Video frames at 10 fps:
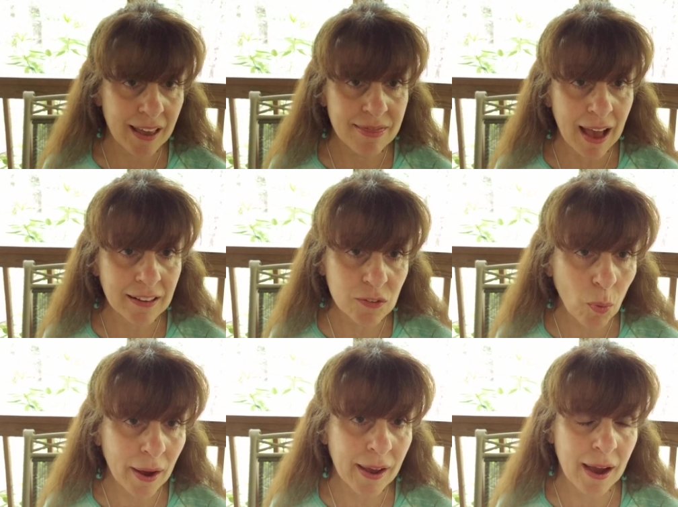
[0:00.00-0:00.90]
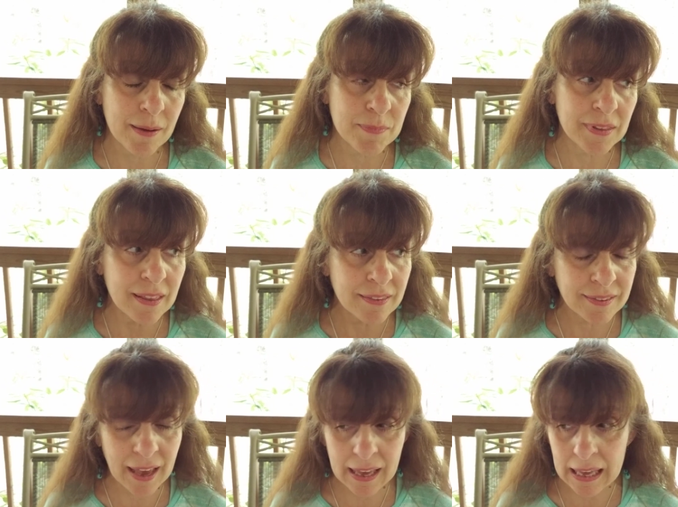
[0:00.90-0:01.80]
And that's why I'm
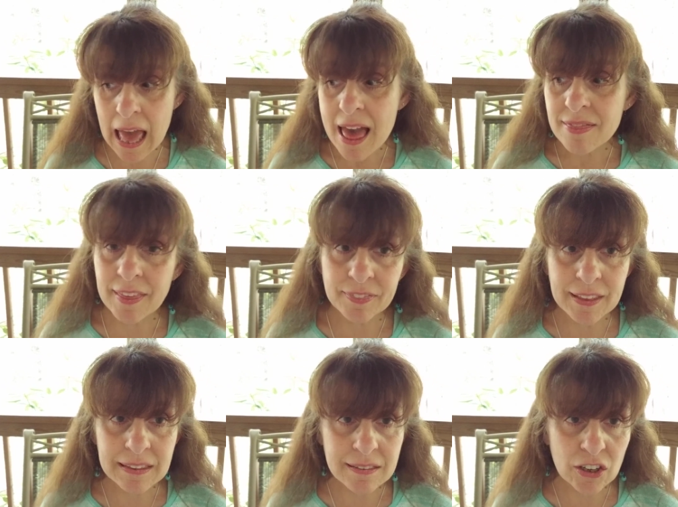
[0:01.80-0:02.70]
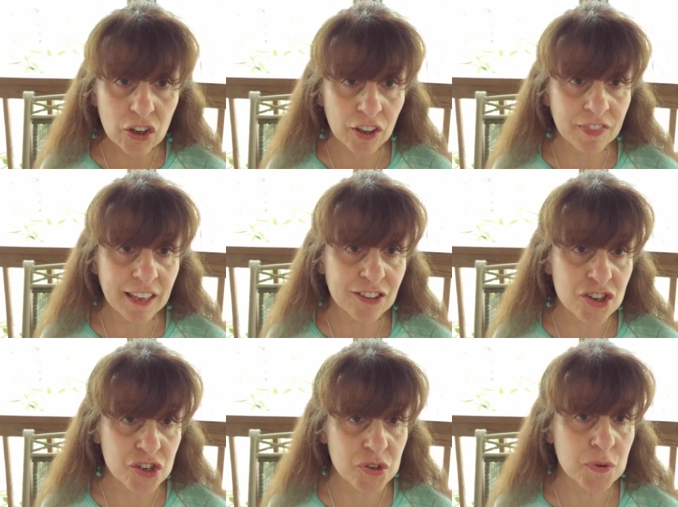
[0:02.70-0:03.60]
saying that this is a good thing to
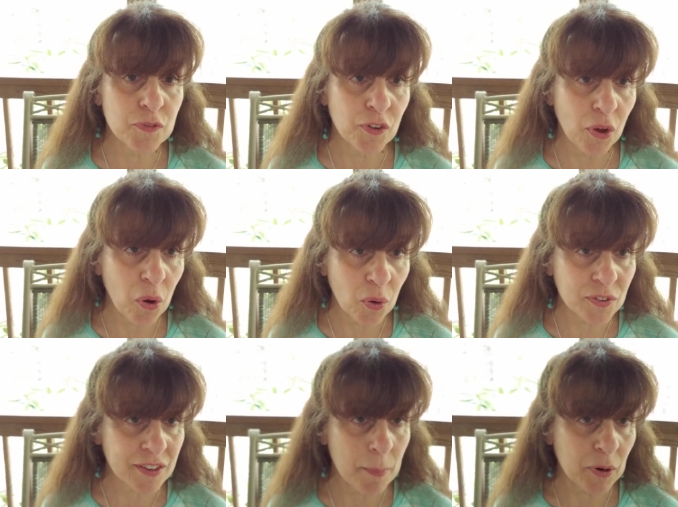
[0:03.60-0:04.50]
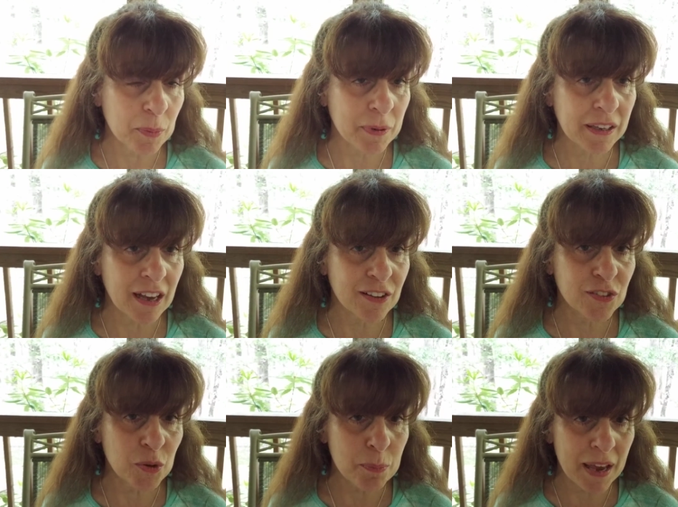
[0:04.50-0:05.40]
do for the whole summer
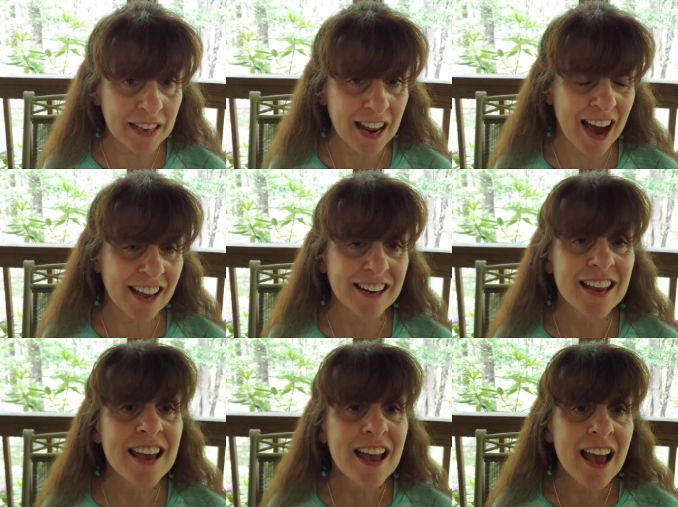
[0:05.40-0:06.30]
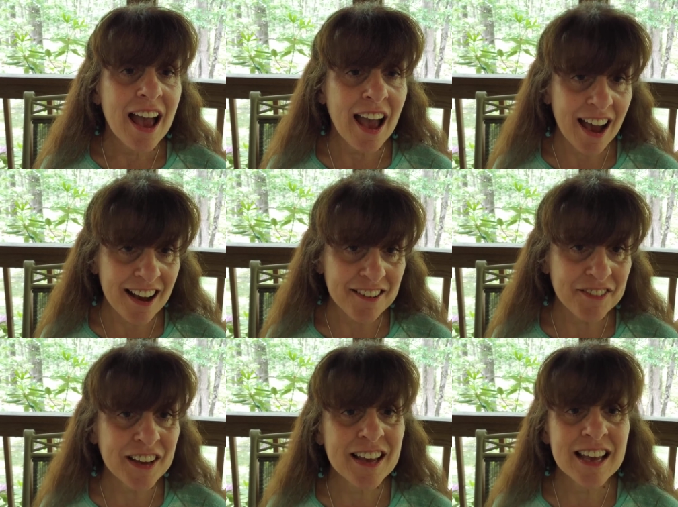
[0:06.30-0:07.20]
because you may not have
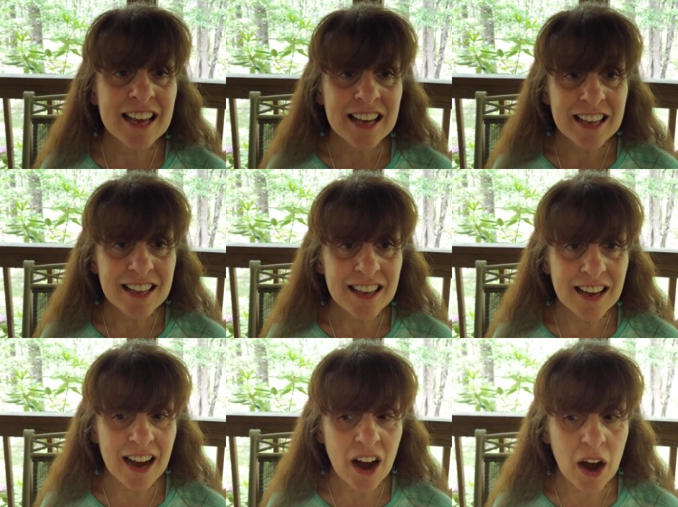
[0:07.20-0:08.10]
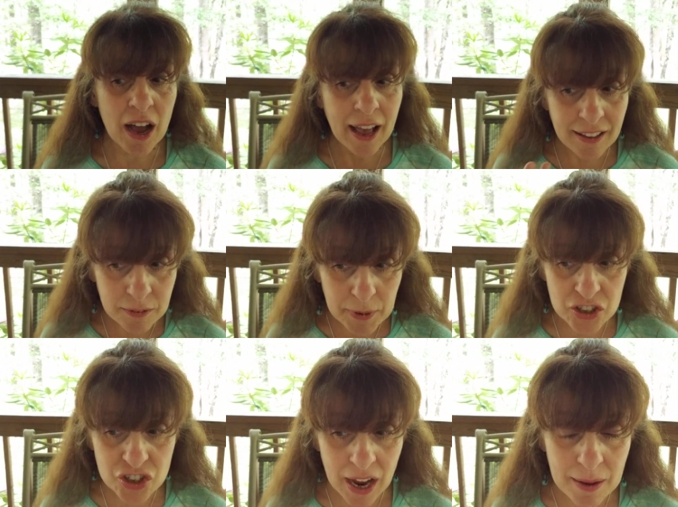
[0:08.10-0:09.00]
uh, as
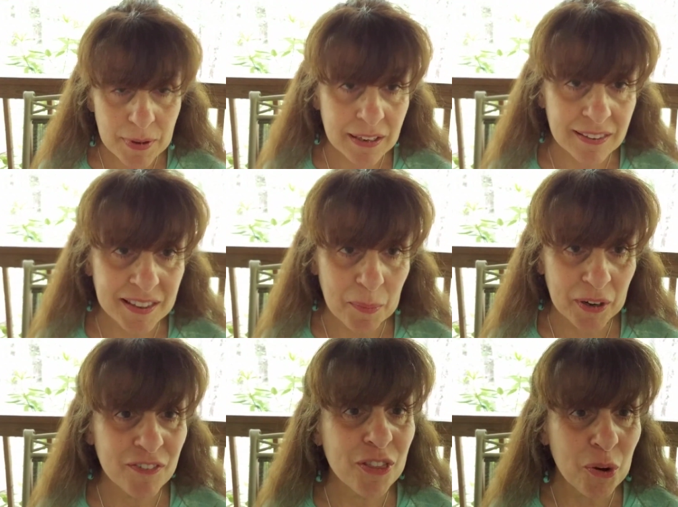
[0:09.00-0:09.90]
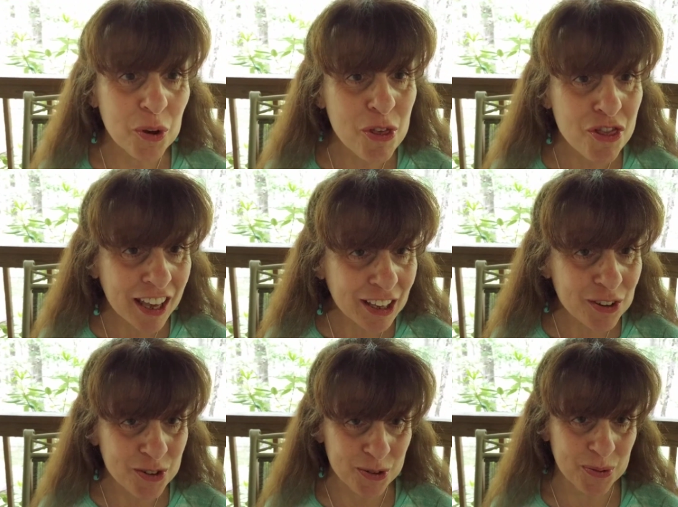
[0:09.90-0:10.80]
much time in the summer, even though you think
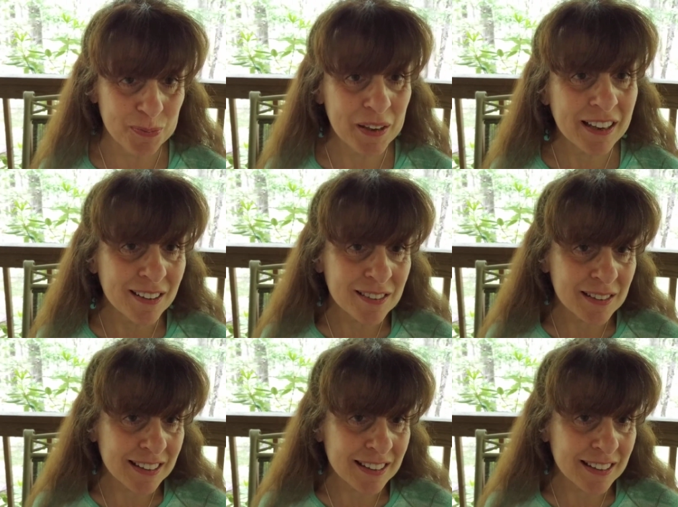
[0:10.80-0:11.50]
you do, because